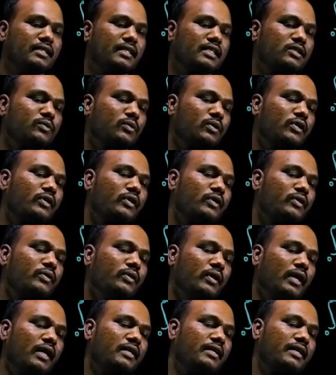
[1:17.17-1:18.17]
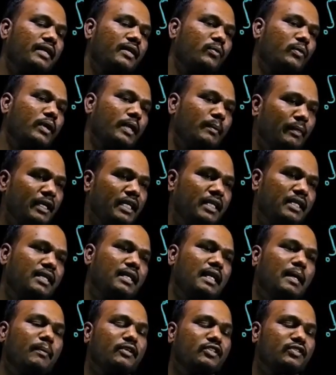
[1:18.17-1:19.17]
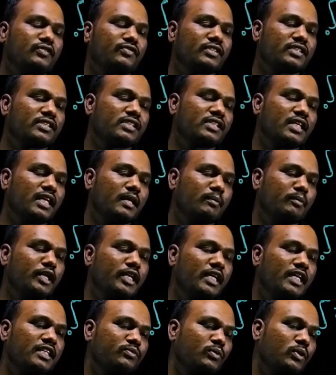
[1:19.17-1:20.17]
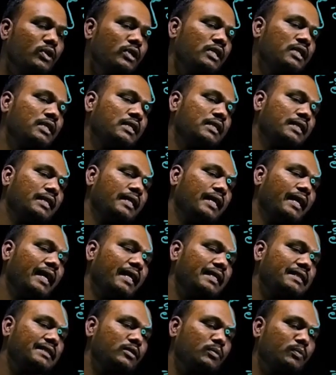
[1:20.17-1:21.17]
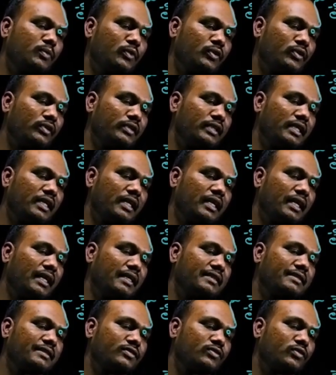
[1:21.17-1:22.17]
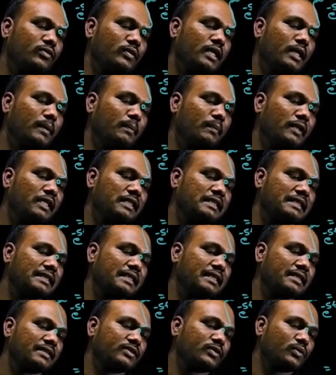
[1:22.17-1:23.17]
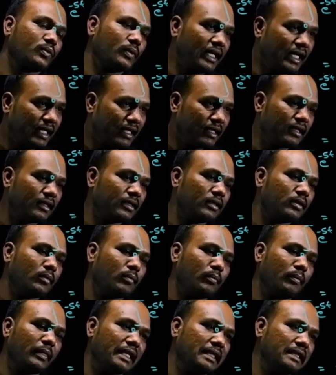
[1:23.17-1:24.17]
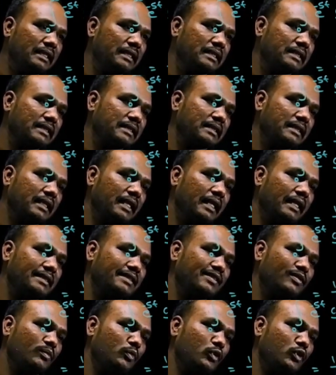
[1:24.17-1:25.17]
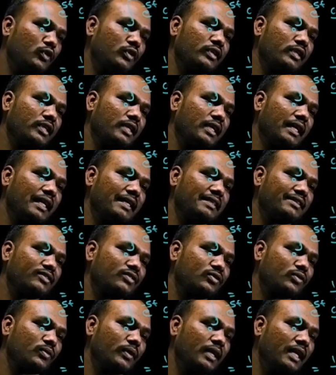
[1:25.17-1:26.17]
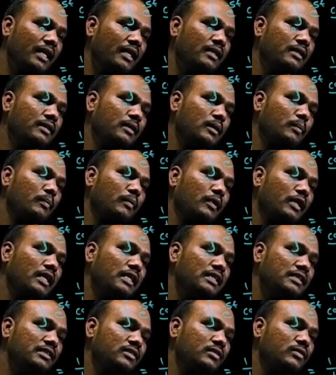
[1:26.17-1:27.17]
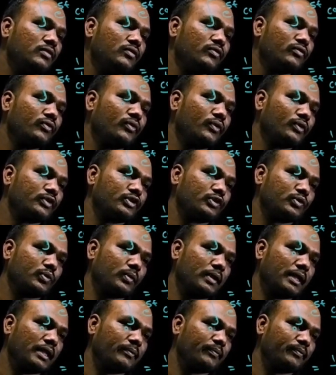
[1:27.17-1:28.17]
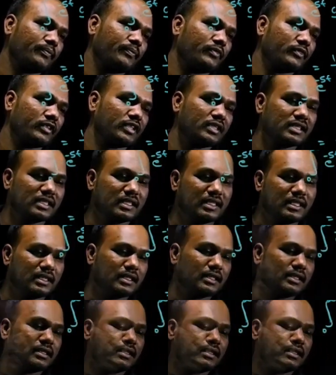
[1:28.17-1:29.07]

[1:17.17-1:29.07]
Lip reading: Next what I'll do, I'll take 1 by t, Laplace of 60 can be written as what? S upon s square plus 6 square minus s upon s square plus 4 square, isn't it?